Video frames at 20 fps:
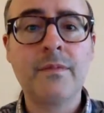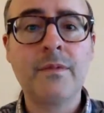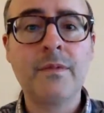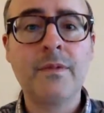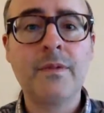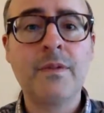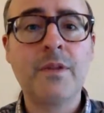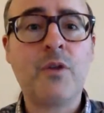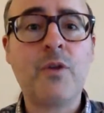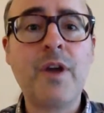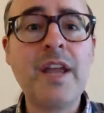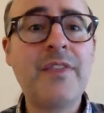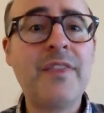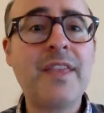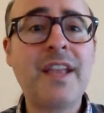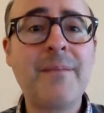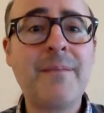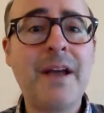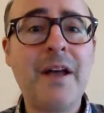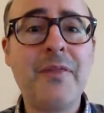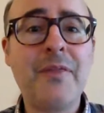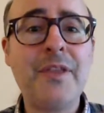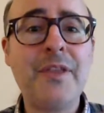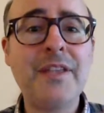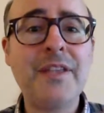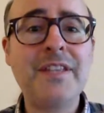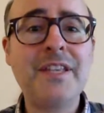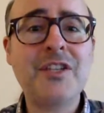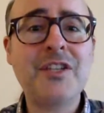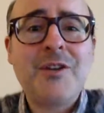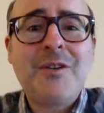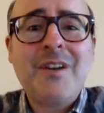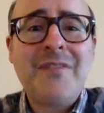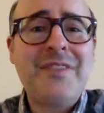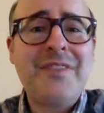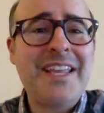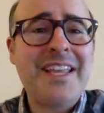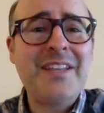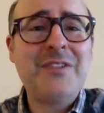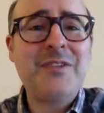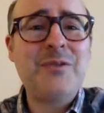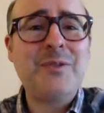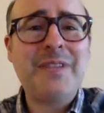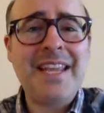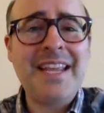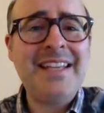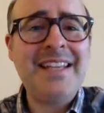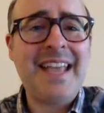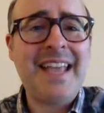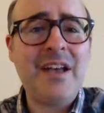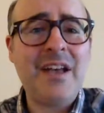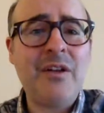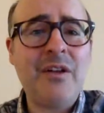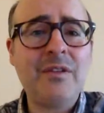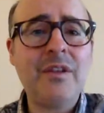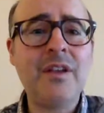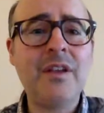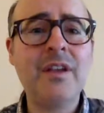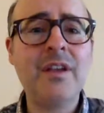The great thing about this is you don't have to get too detailed.